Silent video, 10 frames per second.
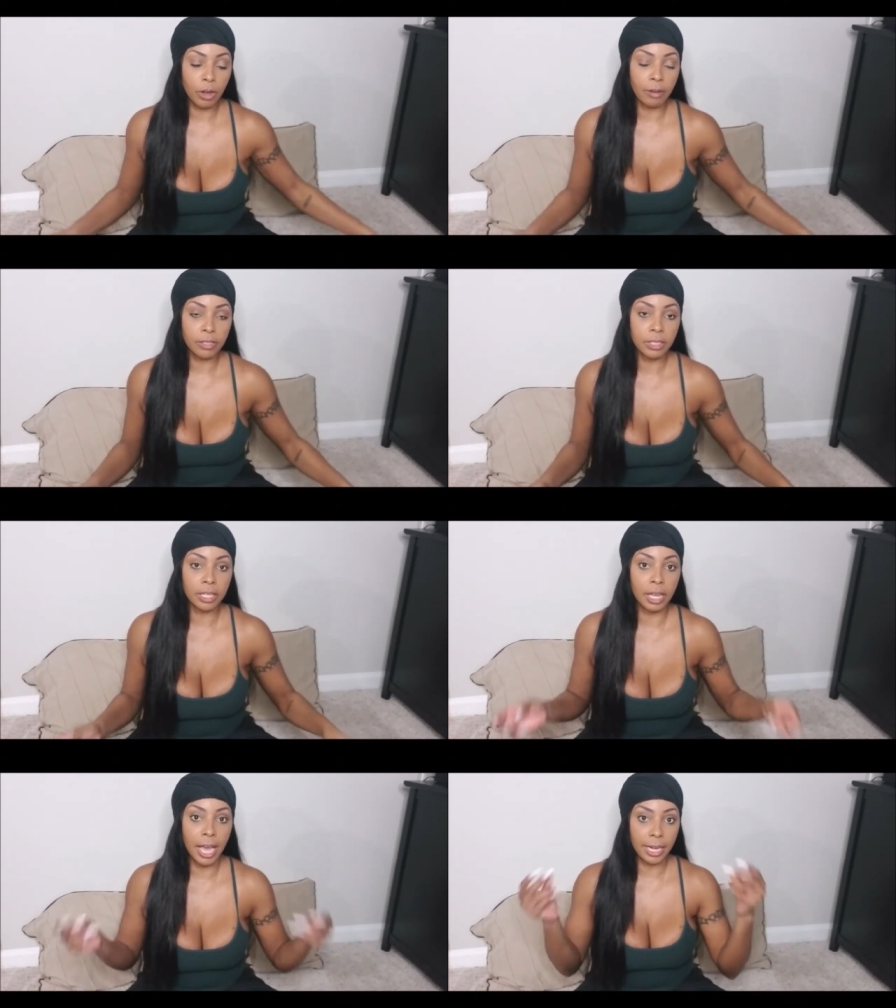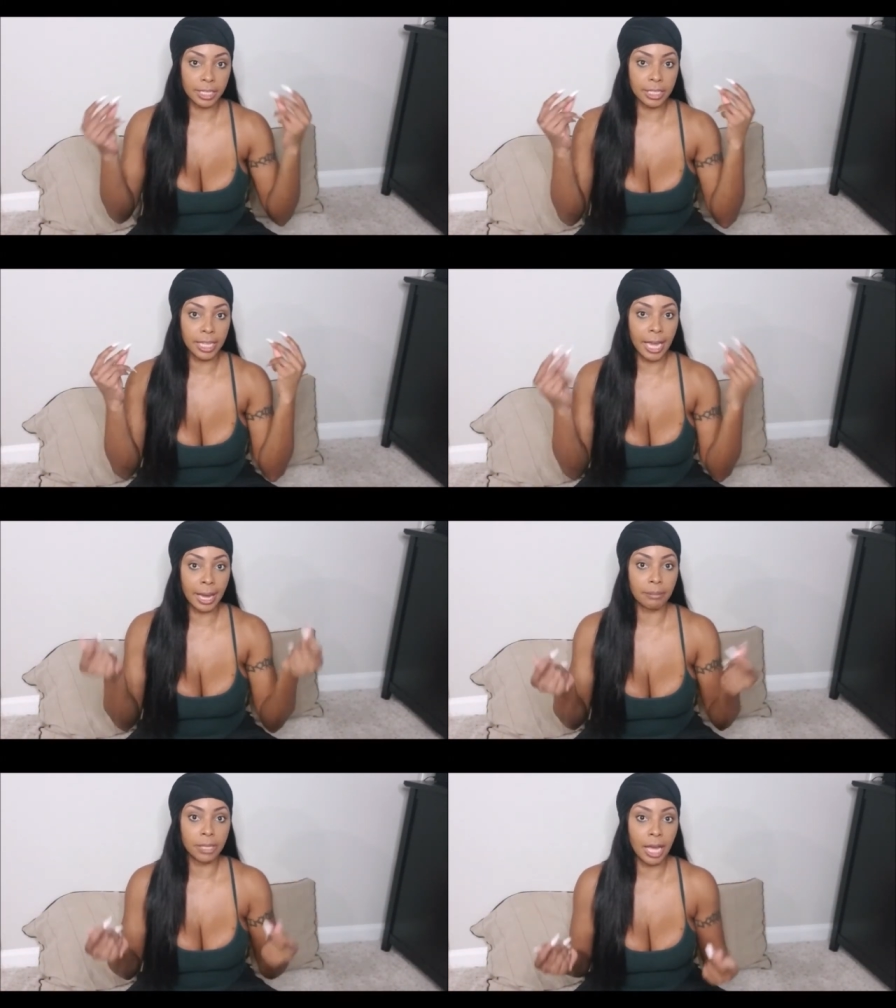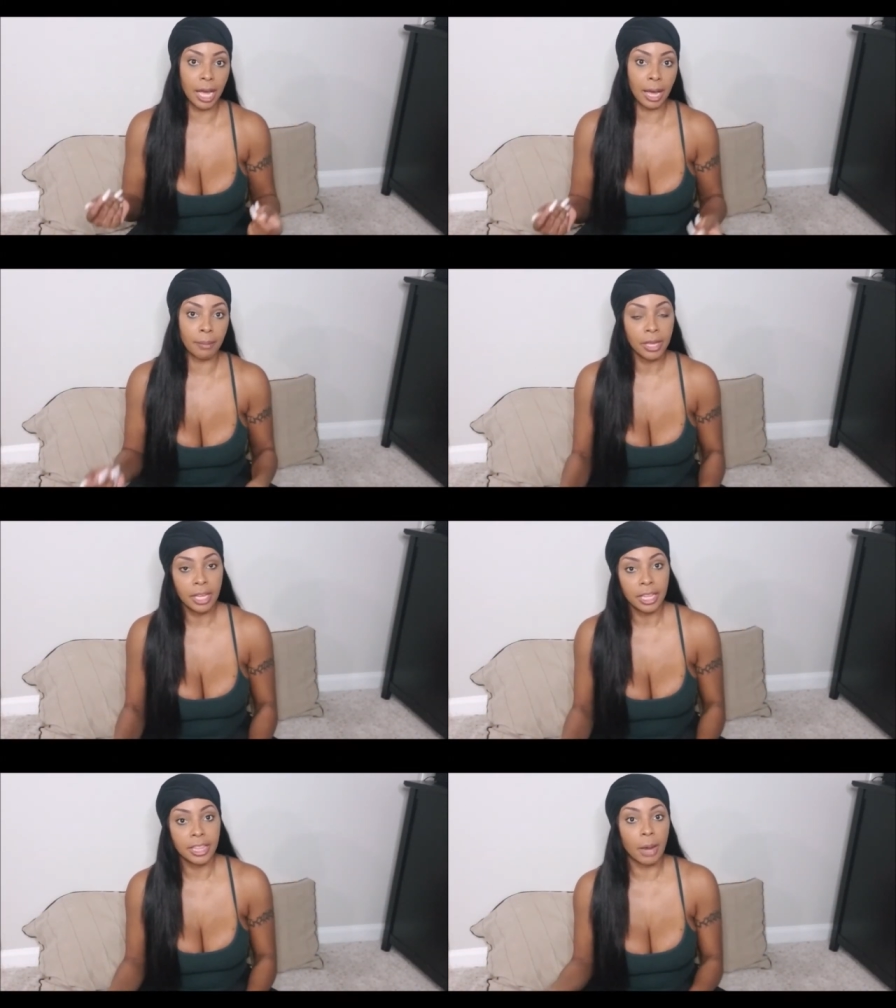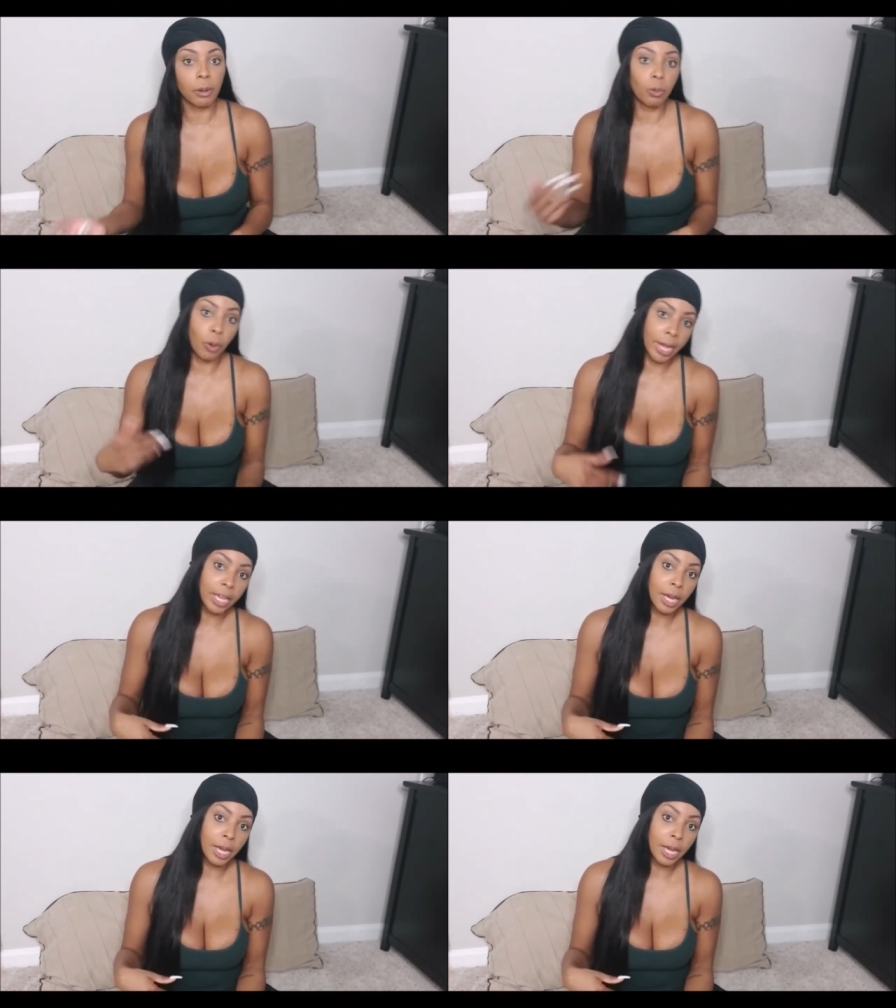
And all of a sudden, at the same time, they would wake